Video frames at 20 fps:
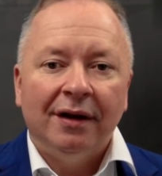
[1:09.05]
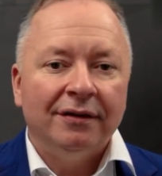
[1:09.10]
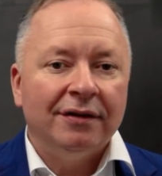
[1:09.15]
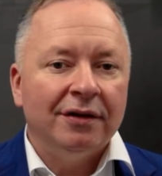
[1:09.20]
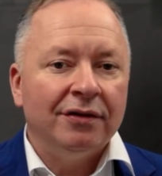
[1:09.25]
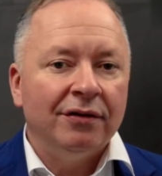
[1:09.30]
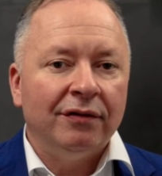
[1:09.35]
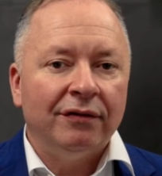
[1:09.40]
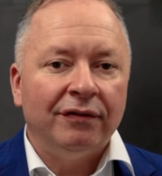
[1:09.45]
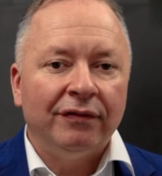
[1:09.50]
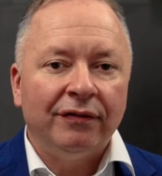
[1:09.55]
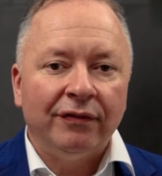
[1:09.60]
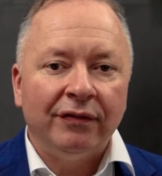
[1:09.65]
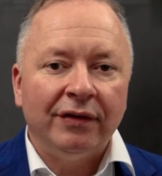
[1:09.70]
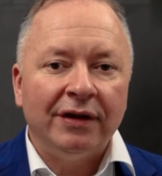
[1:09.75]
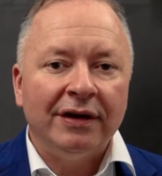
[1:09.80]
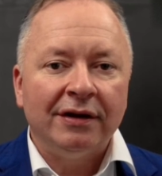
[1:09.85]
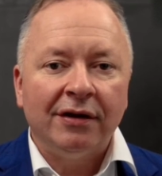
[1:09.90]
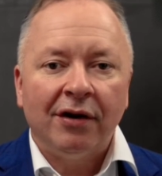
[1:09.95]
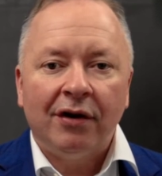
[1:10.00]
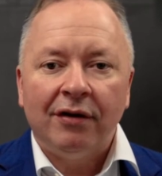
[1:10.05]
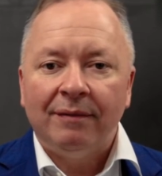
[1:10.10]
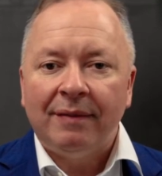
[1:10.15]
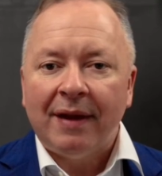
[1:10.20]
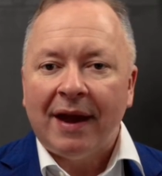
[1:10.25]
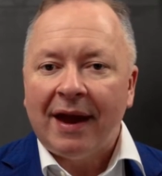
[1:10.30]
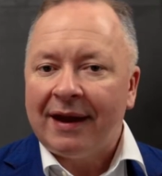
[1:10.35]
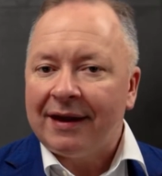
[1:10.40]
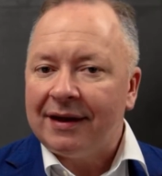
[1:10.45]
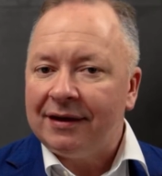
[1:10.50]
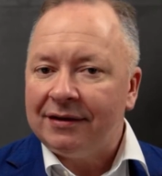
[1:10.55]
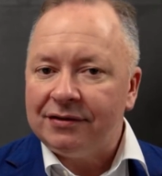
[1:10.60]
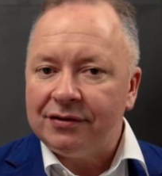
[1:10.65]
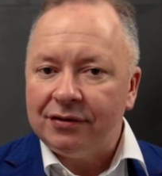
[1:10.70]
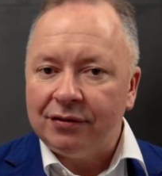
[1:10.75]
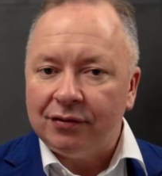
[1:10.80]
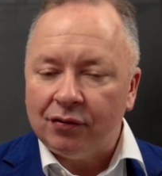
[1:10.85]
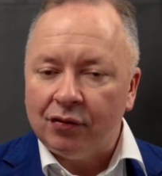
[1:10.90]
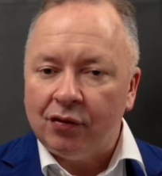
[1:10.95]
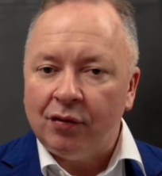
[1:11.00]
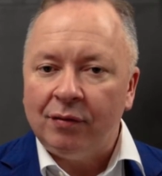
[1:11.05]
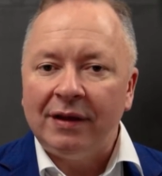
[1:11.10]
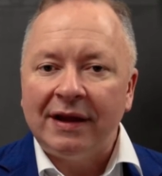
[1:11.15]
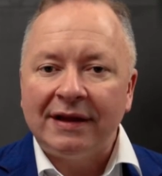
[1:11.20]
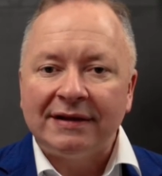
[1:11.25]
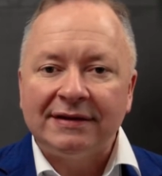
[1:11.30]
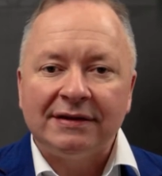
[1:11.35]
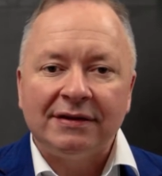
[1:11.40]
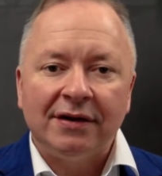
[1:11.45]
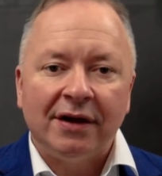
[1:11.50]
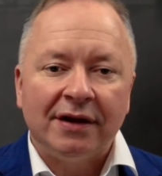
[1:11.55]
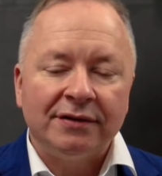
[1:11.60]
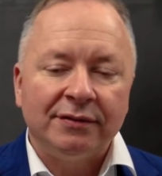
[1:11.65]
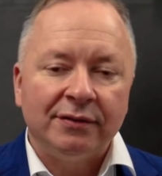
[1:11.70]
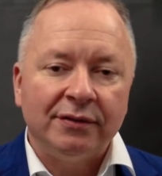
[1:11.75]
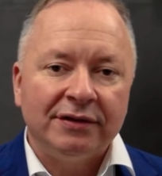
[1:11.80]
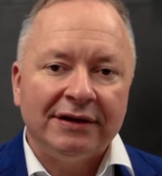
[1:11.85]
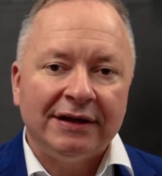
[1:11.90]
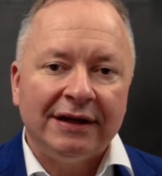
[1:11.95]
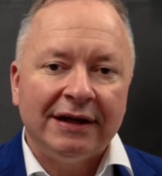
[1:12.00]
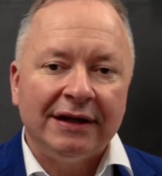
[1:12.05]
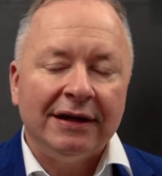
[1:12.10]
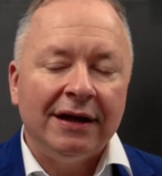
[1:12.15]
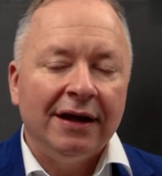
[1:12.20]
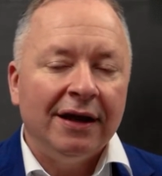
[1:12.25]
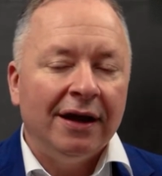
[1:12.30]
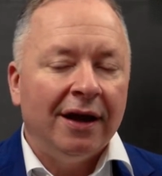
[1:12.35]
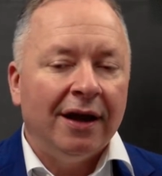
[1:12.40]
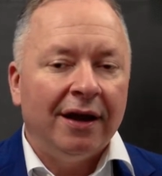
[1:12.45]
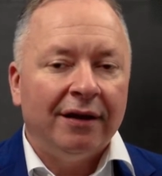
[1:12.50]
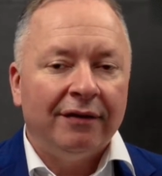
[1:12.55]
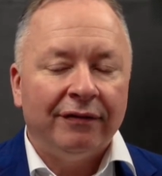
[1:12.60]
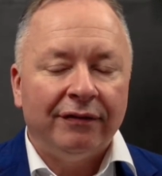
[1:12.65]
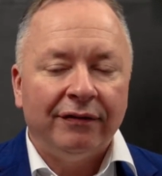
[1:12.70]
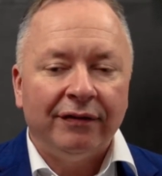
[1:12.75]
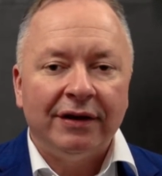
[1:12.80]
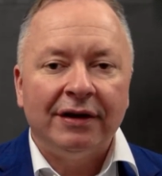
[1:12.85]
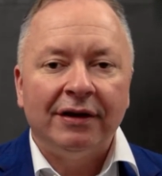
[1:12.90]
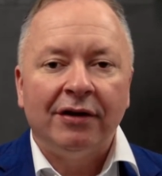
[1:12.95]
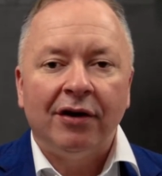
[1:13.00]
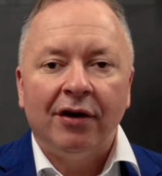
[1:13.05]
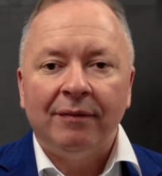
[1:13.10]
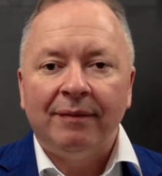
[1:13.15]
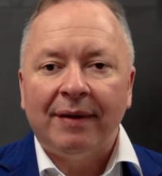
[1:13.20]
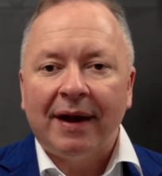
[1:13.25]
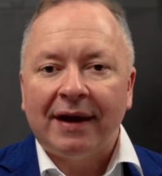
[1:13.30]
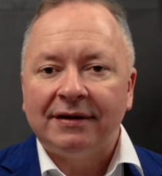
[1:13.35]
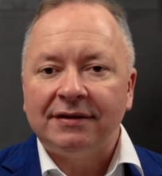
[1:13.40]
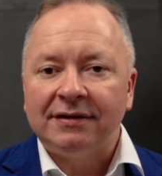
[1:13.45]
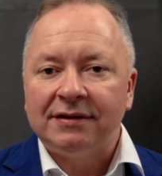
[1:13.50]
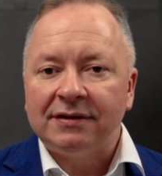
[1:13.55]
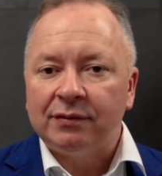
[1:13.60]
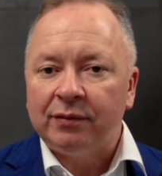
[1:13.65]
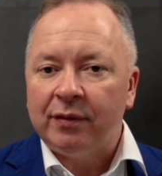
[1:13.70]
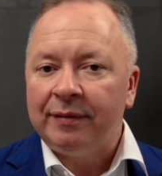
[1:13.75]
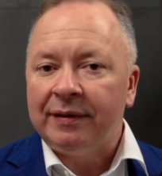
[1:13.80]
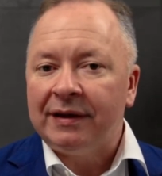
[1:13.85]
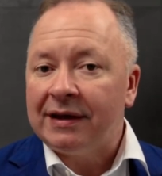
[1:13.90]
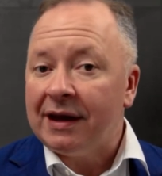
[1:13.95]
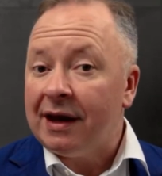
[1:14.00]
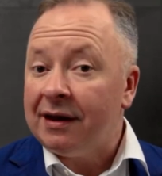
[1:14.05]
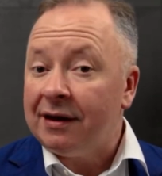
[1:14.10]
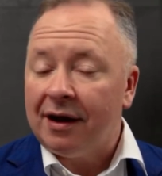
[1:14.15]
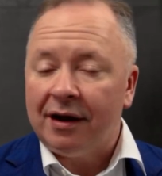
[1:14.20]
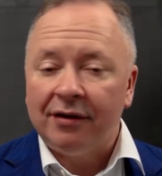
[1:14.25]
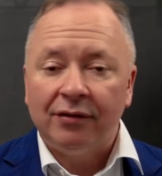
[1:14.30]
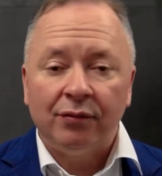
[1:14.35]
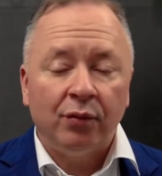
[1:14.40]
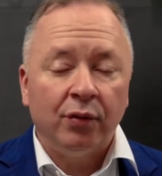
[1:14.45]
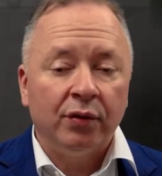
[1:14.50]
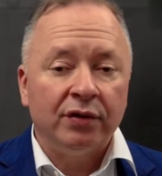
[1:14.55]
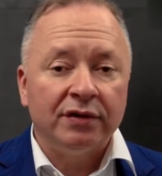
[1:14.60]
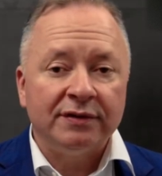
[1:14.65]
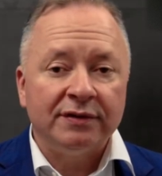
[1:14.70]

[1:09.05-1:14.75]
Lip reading: then you're free to go back to your normal exercise routine and free to go back to swimming and other water